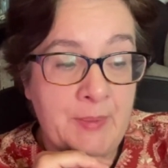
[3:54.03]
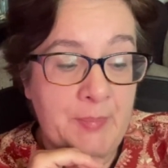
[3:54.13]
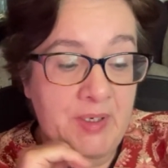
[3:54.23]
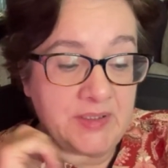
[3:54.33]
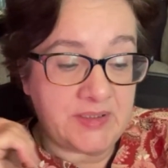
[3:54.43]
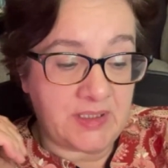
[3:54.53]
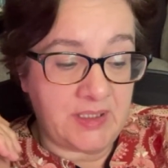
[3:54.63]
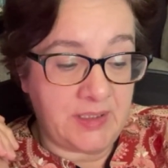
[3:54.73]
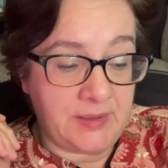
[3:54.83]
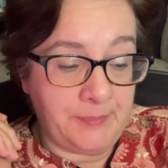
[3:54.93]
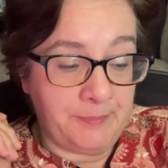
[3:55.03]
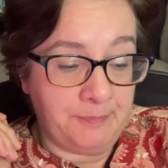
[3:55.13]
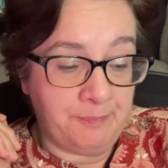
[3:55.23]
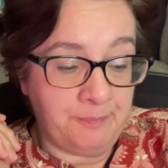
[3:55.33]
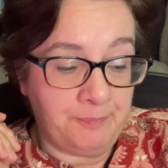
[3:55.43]
but
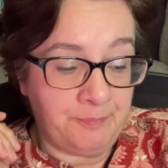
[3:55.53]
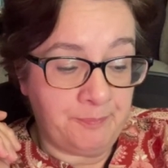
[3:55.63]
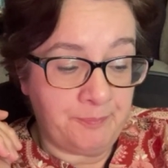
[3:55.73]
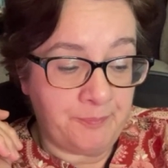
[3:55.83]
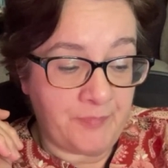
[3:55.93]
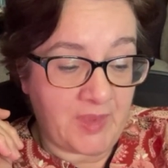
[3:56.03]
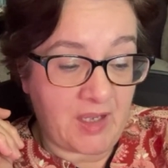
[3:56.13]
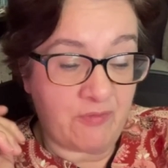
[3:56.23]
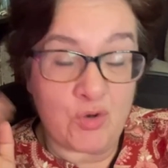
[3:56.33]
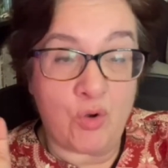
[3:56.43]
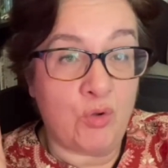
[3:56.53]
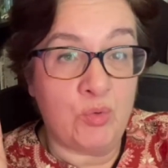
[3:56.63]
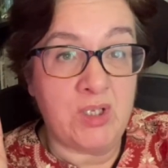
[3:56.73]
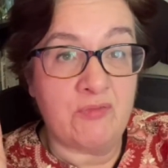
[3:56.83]
I've got all week.